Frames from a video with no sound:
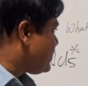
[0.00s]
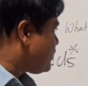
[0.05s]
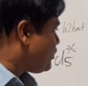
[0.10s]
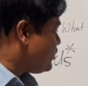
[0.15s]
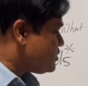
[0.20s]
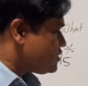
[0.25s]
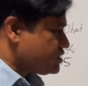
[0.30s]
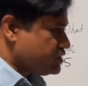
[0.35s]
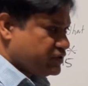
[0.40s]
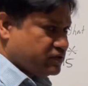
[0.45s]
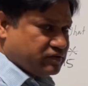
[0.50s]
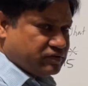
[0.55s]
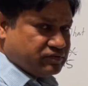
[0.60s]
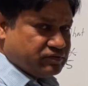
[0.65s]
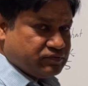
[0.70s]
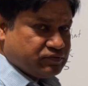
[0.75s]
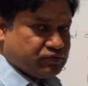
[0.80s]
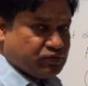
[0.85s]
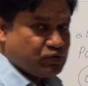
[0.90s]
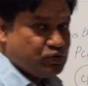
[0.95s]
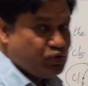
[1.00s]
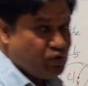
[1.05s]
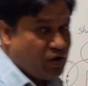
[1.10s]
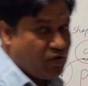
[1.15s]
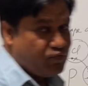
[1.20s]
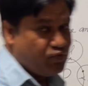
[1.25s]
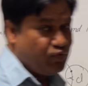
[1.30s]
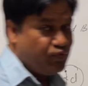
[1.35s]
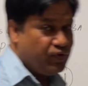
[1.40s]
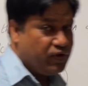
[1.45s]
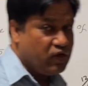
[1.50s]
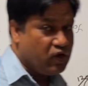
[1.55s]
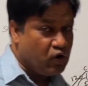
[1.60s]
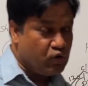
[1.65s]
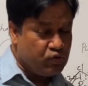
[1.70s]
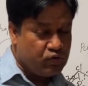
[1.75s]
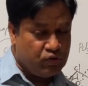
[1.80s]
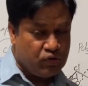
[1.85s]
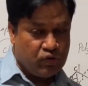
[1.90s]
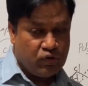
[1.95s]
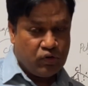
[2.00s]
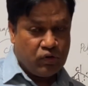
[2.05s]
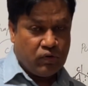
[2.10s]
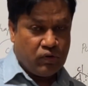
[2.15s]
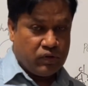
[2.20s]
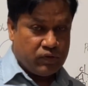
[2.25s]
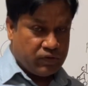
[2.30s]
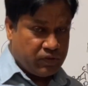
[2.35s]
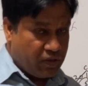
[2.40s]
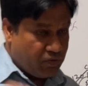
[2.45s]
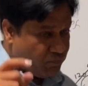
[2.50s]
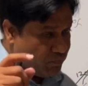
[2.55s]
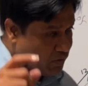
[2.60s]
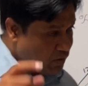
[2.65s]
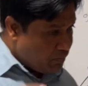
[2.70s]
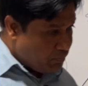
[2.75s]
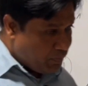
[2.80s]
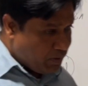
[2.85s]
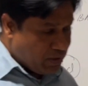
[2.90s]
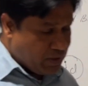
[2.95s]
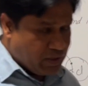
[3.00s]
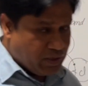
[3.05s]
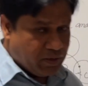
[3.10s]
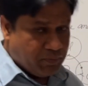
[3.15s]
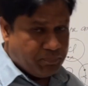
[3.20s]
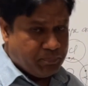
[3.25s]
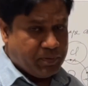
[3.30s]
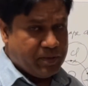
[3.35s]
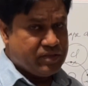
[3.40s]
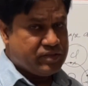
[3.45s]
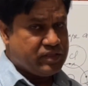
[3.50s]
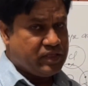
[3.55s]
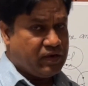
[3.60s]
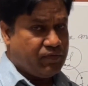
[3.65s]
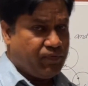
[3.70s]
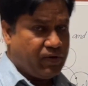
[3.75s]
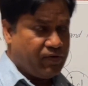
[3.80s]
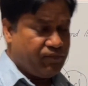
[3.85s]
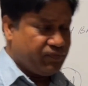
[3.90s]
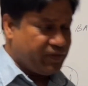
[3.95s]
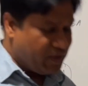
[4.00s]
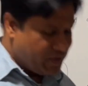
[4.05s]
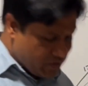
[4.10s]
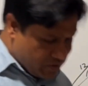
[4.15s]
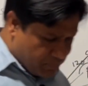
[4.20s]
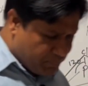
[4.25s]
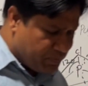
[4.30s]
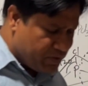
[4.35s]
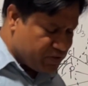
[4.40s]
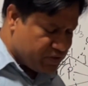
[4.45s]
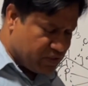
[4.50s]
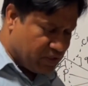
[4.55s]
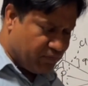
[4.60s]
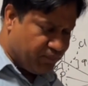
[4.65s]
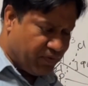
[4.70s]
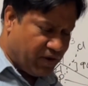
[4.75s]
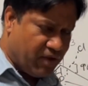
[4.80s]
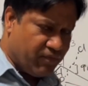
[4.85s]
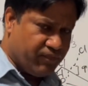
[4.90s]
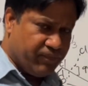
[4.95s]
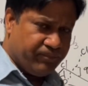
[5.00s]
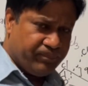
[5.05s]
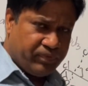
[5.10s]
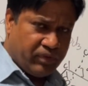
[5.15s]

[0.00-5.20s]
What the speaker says: a question, so you have to figure out. There will be PCl5. There is a PCl5.